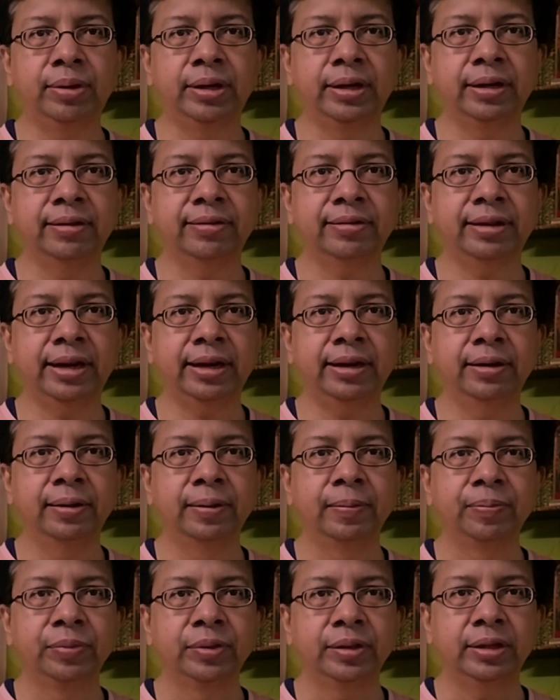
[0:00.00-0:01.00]
But instead,
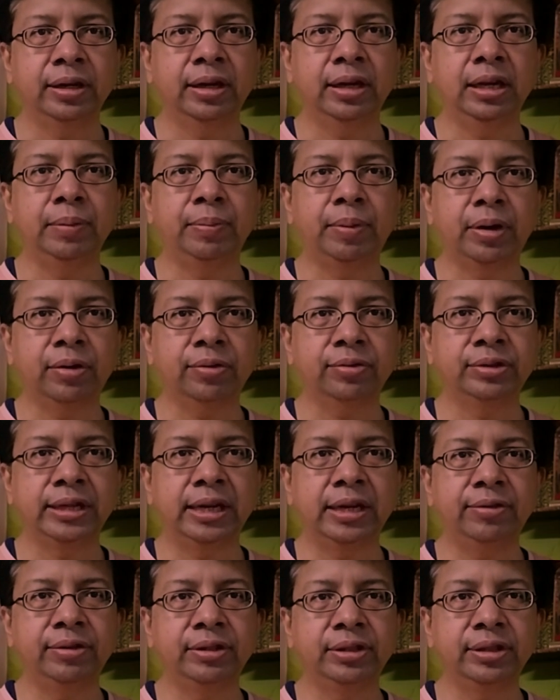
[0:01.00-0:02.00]
the early part of
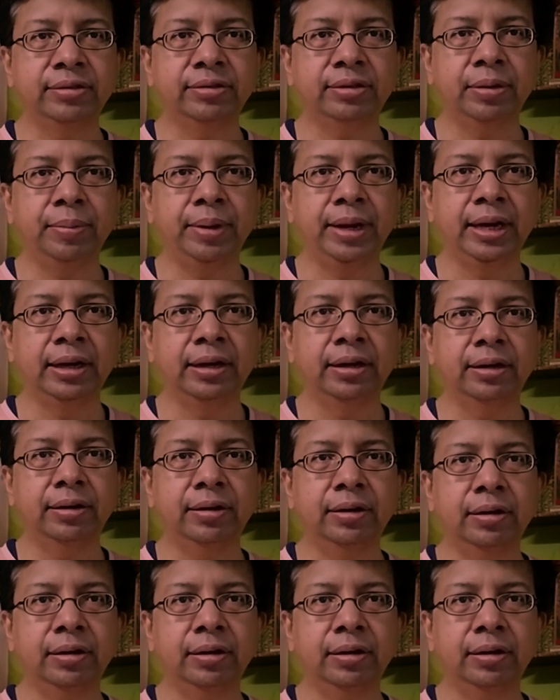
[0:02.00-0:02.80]
Jan, we just remained